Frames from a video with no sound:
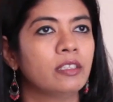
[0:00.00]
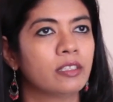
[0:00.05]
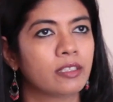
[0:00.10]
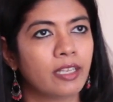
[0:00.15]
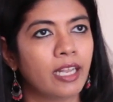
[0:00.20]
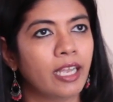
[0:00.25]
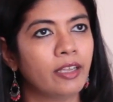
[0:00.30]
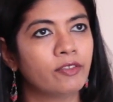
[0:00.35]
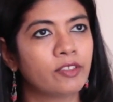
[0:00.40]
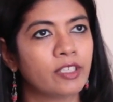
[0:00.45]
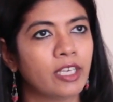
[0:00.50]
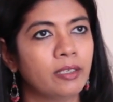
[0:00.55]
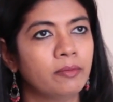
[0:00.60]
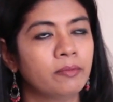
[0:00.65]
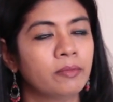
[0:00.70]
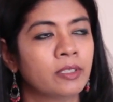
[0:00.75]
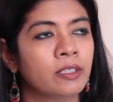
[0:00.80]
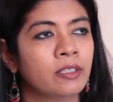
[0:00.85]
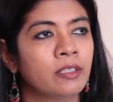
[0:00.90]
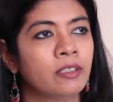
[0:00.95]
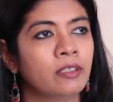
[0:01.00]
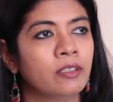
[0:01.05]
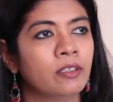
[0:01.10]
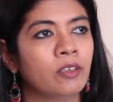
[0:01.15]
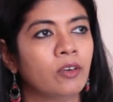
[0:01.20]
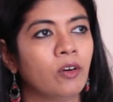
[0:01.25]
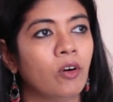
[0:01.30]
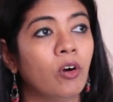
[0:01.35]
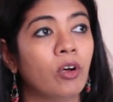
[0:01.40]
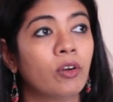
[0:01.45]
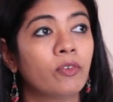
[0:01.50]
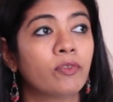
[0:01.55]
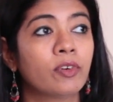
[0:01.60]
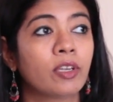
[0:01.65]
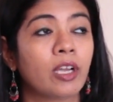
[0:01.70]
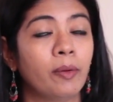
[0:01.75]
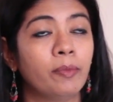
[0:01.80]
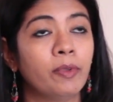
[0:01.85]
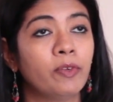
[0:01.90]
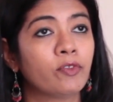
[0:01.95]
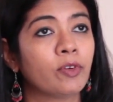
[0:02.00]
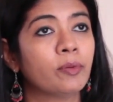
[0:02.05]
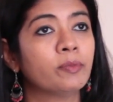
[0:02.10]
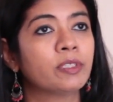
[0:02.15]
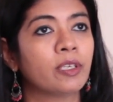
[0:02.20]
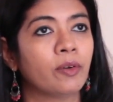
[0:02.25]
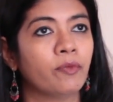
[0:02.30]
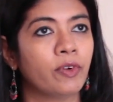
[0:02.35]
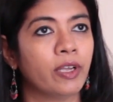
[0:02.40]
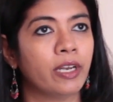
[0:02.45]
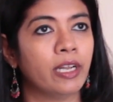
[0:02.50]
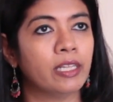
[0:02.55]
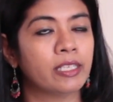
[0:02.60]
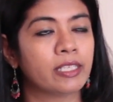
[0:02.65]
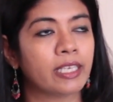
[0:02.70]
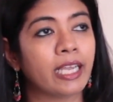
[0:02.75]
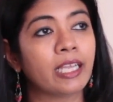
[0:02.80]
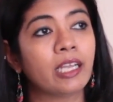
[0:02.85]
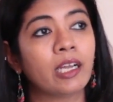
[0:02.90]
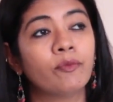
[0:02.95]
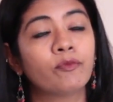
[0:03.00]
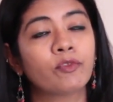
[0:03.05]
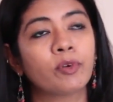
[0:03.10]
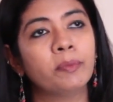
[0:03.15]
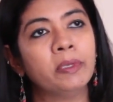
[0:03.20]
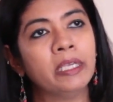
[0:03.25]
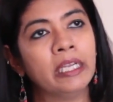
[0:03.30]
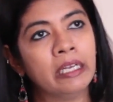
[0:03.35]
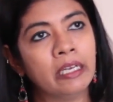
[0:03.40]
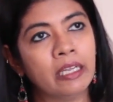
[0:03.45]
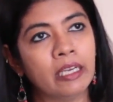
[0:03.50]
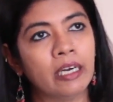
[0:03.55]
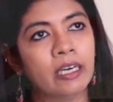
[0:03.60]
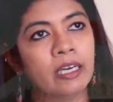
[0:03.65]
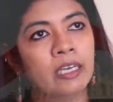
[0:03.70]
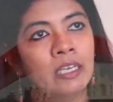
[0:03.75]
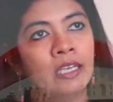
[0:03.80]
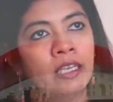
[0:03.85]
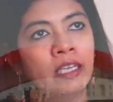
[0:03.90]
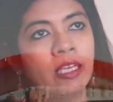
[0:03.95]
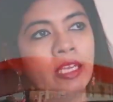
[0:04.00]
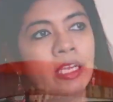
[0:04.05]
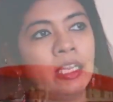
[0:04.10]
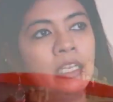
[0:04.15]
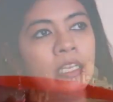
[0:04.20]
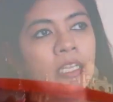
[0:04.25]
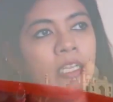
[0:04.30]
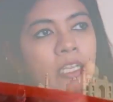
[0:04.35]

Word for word: this lifetime or coming from somewhere else. I come from India. In